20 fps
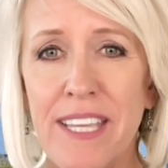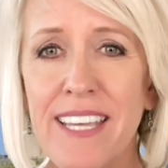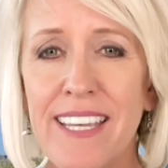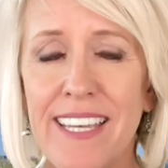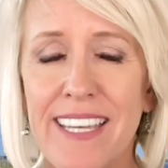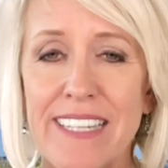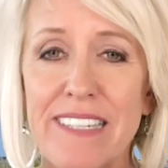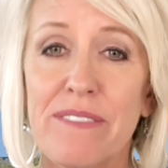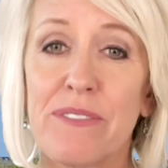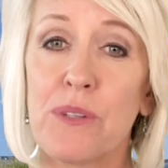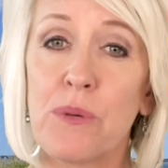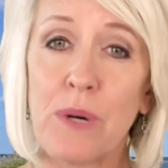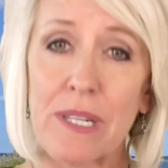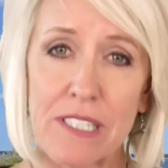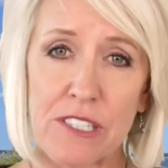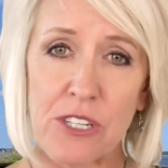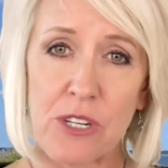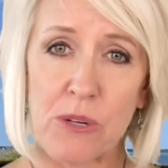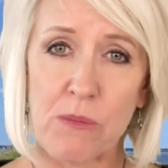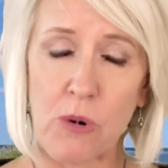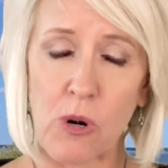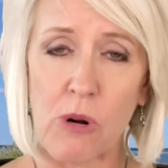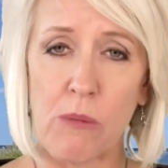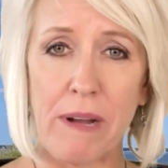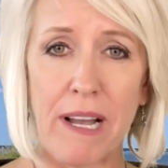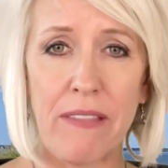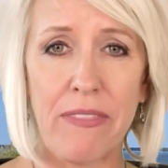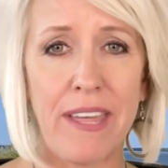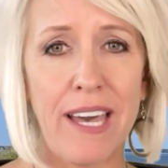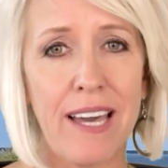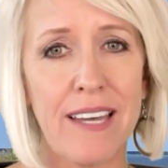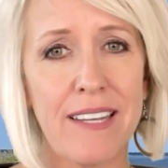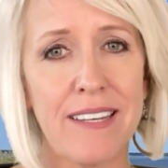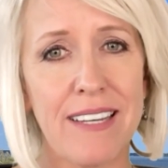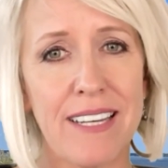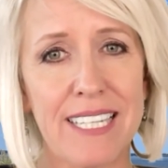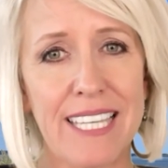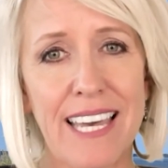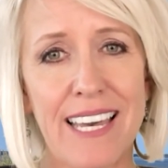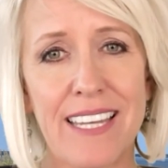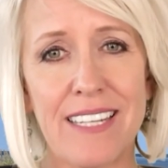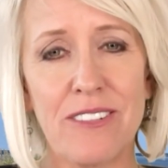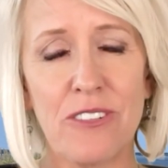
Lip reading: And if you want to know more about that, again,